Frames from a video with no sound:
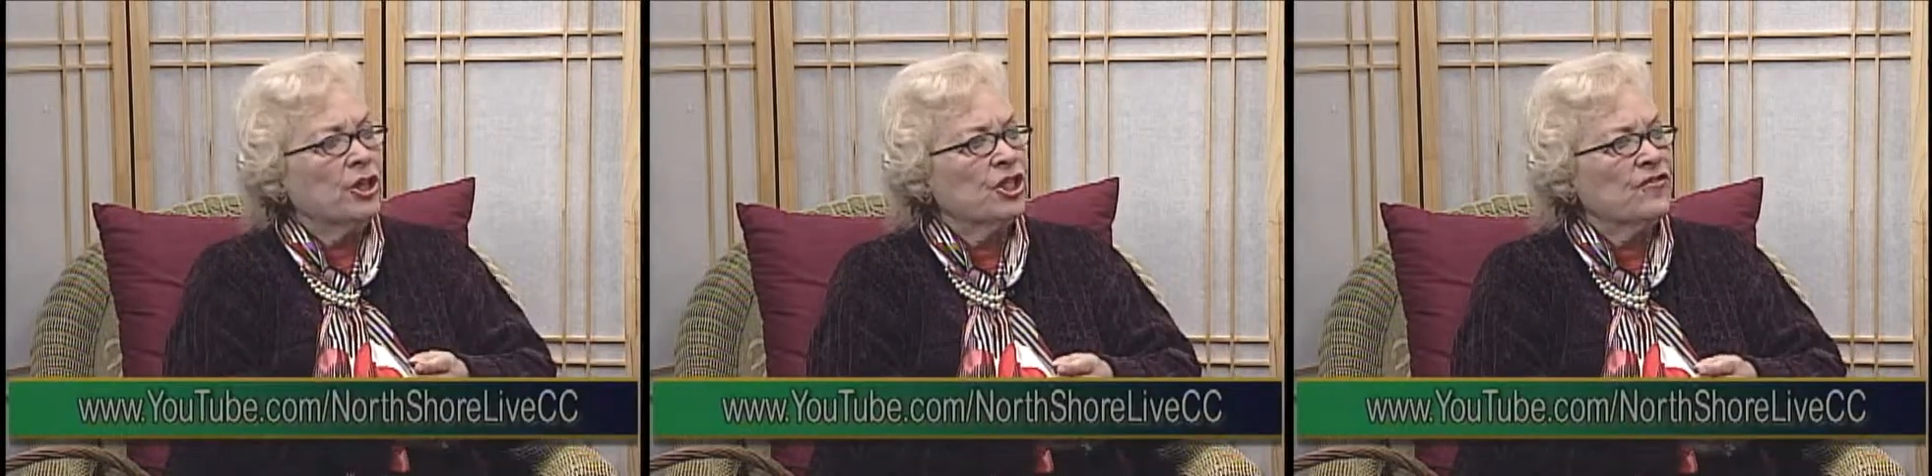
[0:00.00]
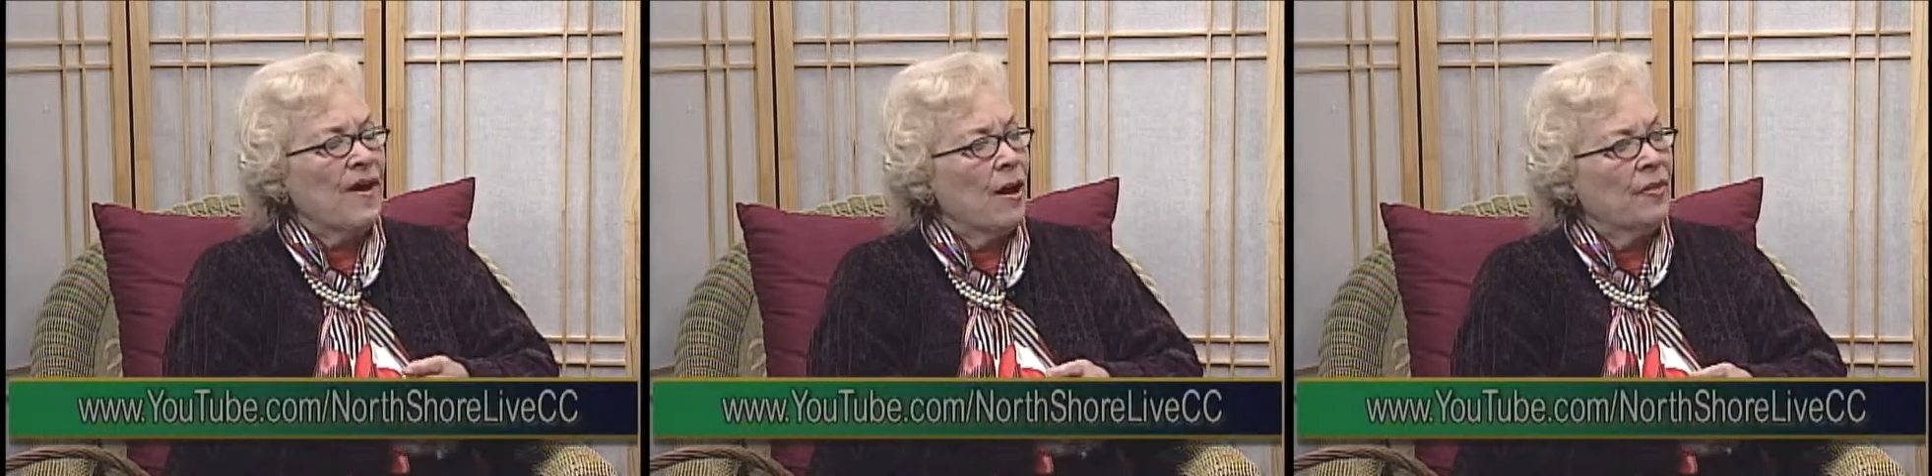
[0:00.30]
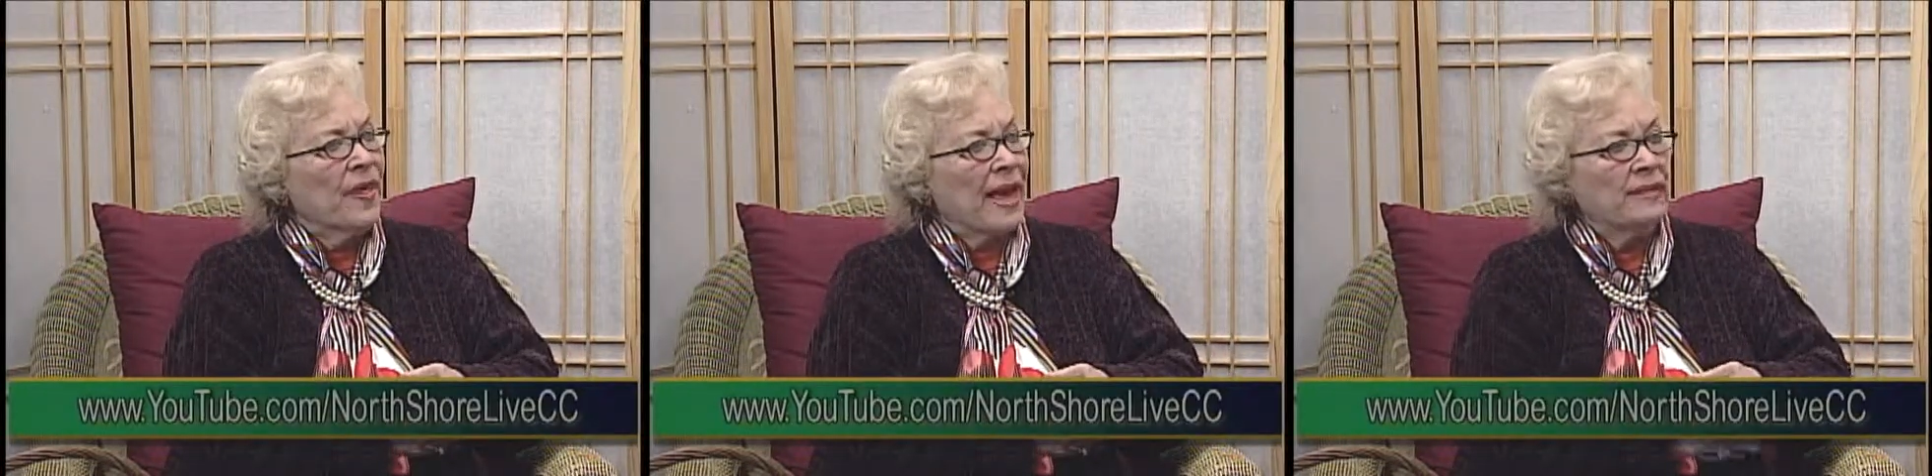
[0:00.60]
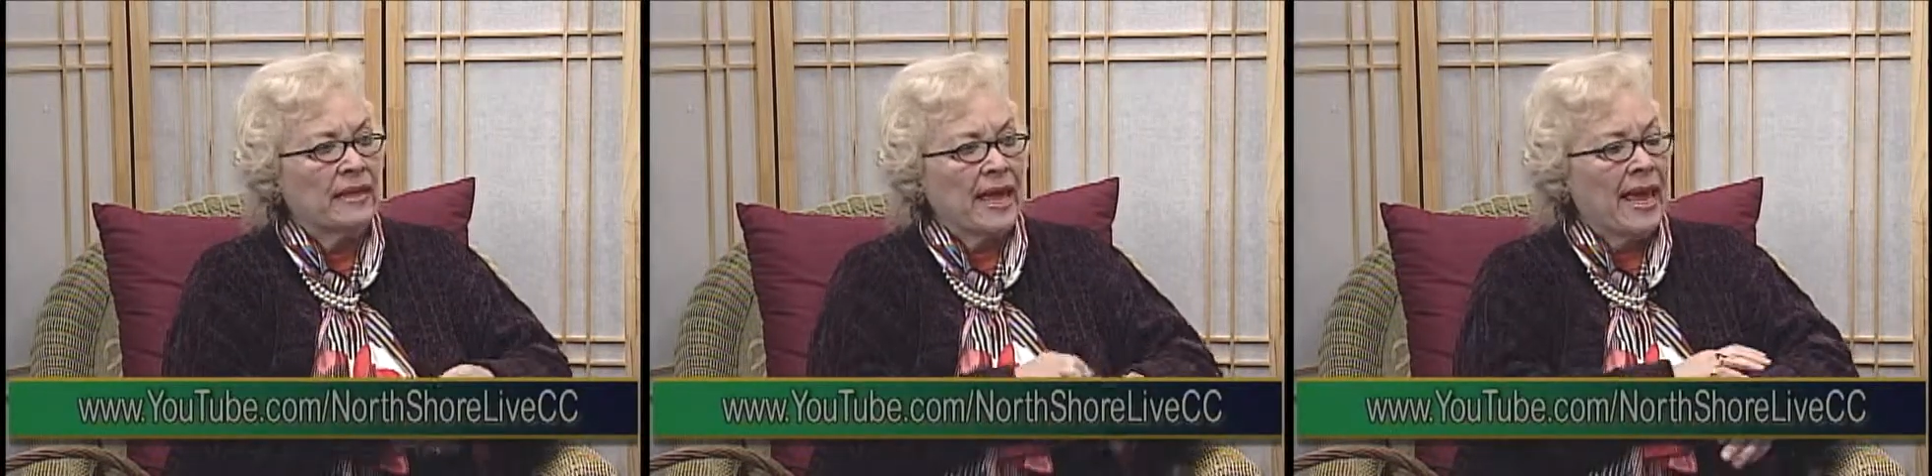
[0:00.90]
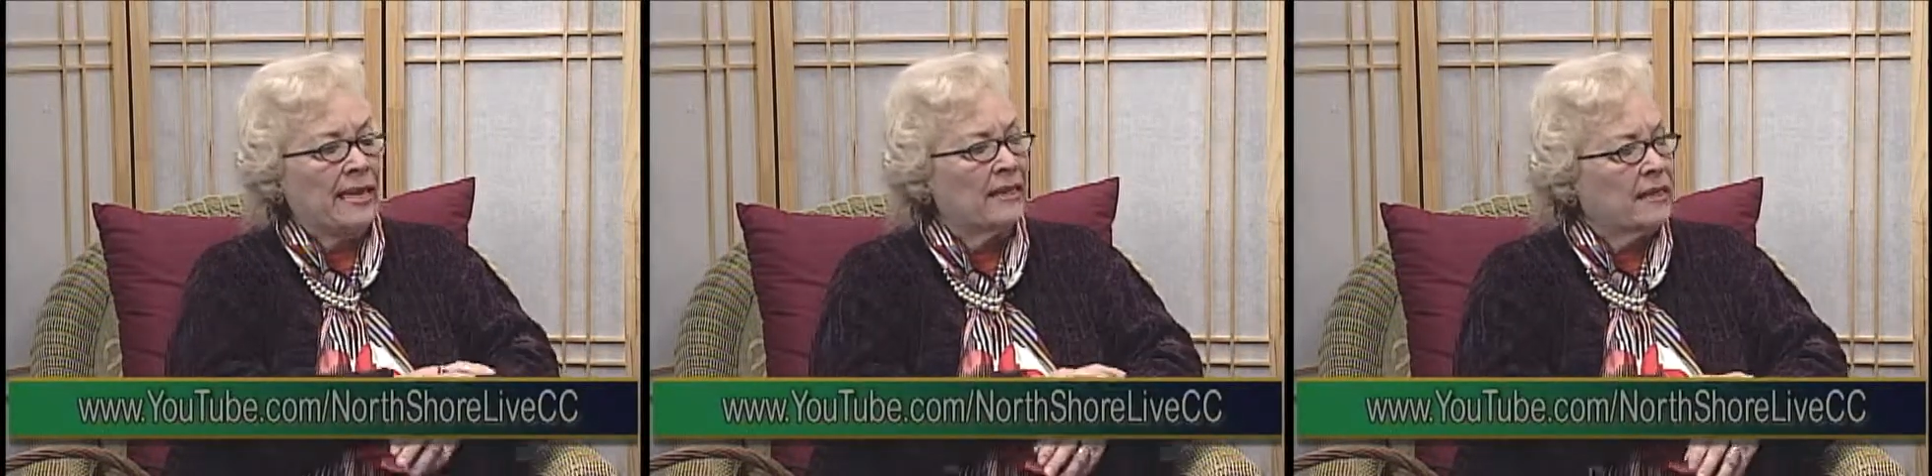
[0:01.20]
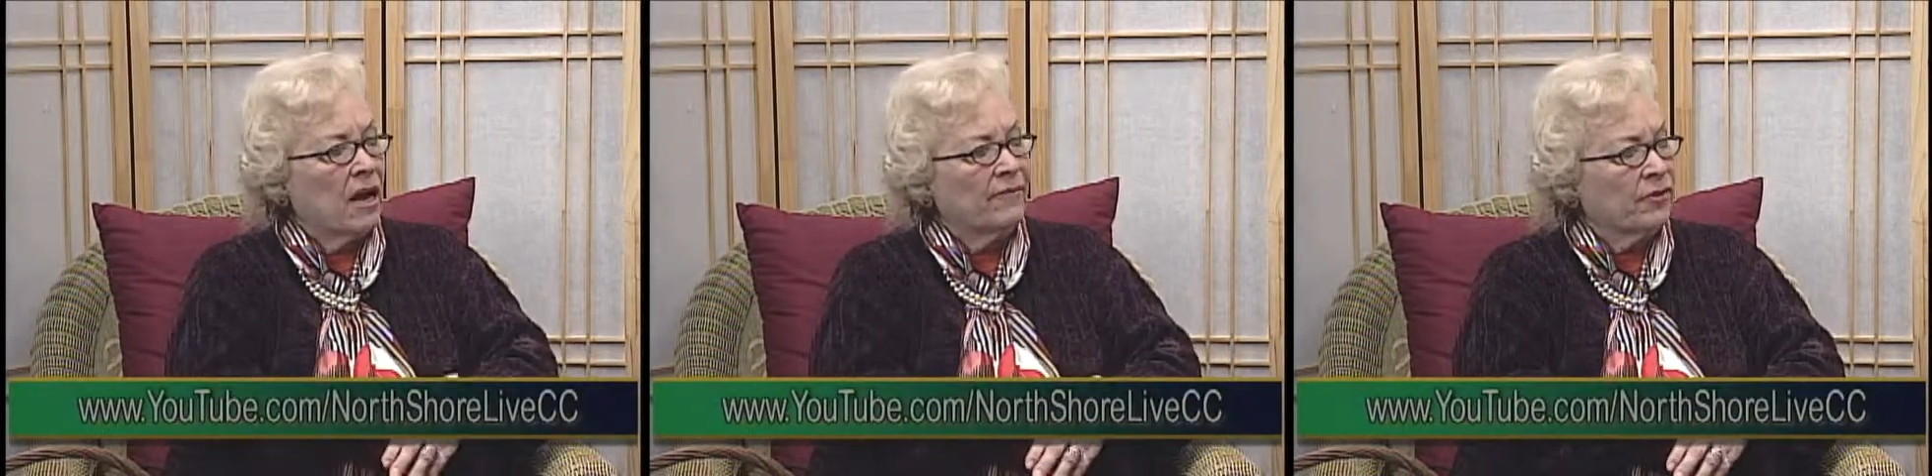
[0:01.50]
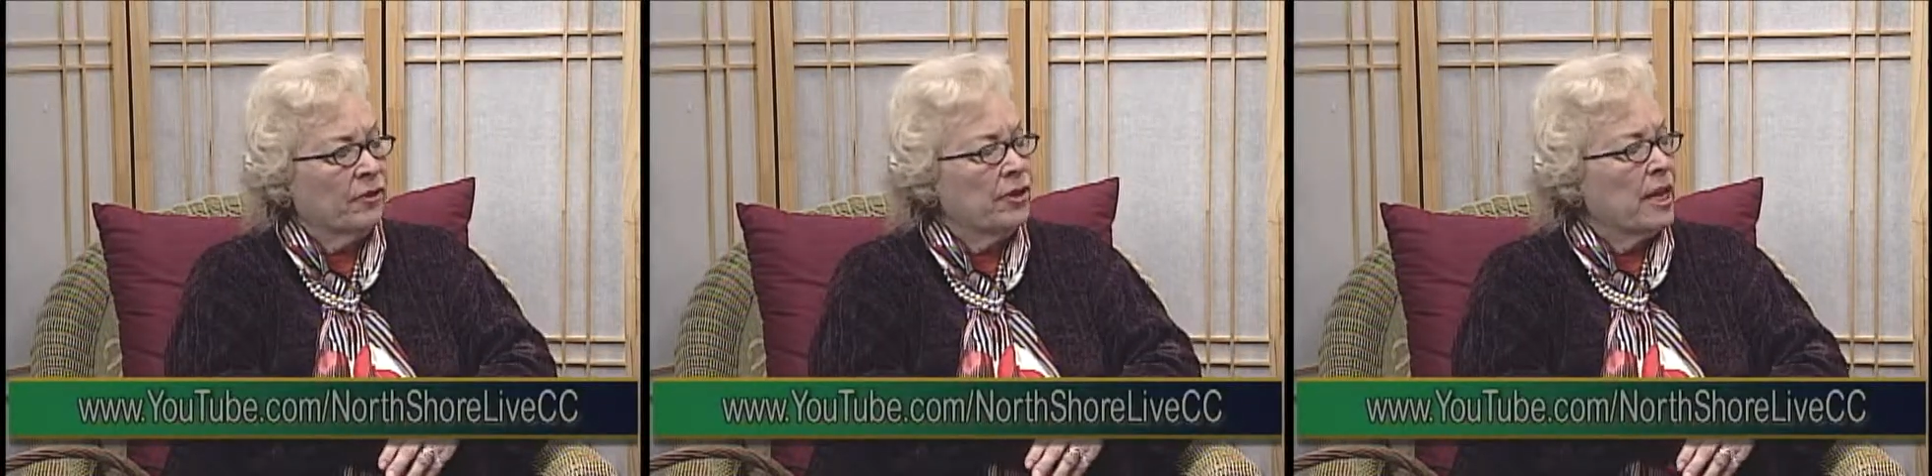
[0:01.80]
just found that they had it
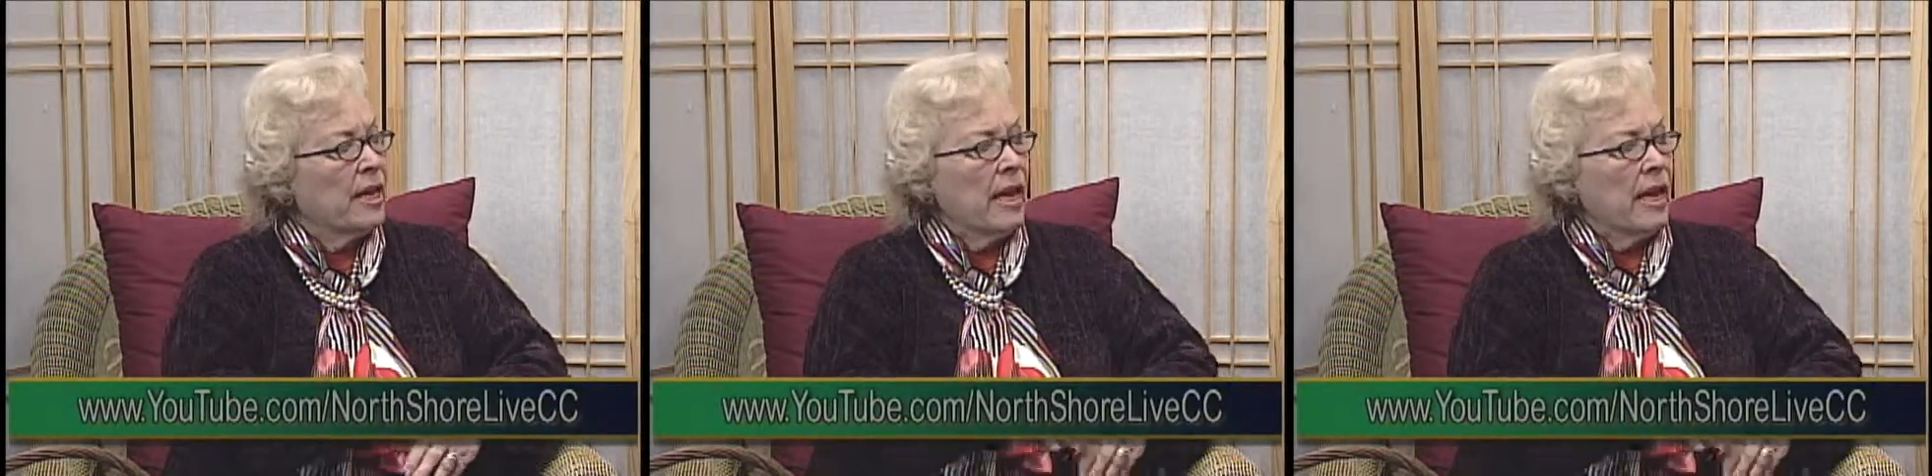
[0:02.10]
covered,